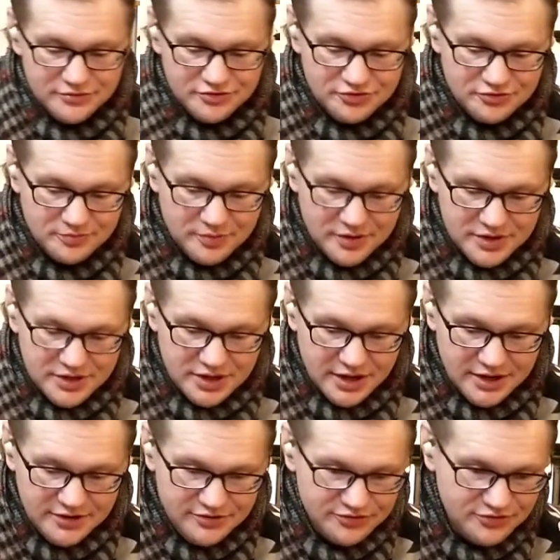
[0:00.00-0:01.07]
which is pretty
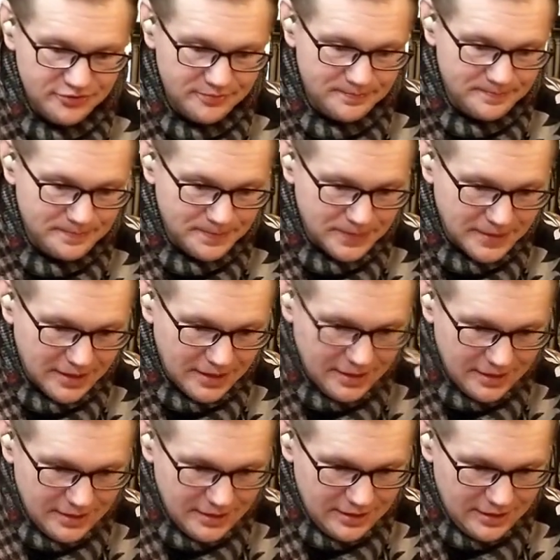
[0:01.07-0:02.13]
nice.
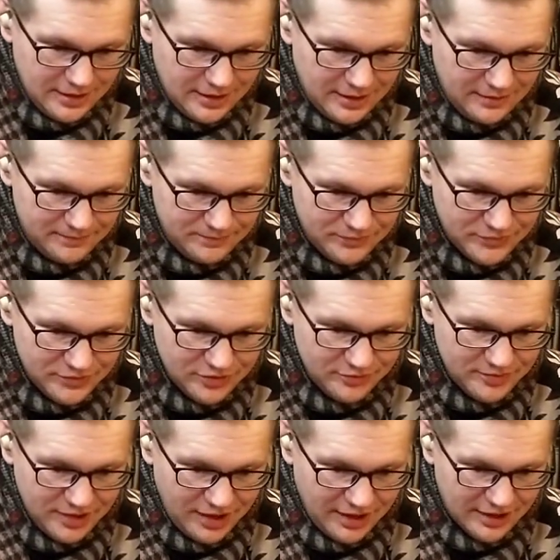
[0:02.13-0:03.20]
A little
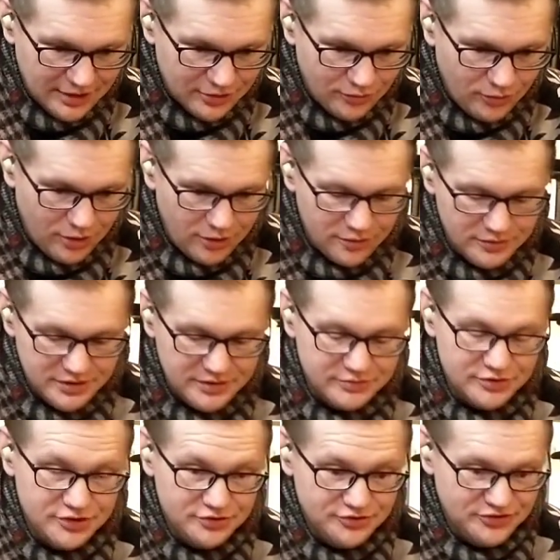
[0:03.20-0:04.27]
bit higher quality
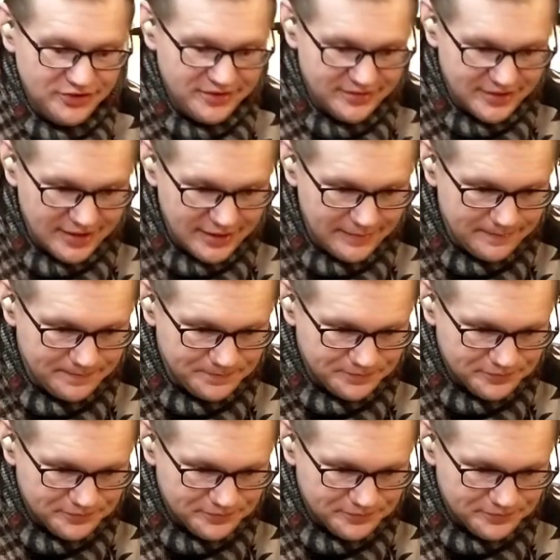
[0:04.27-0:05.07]
when you see that.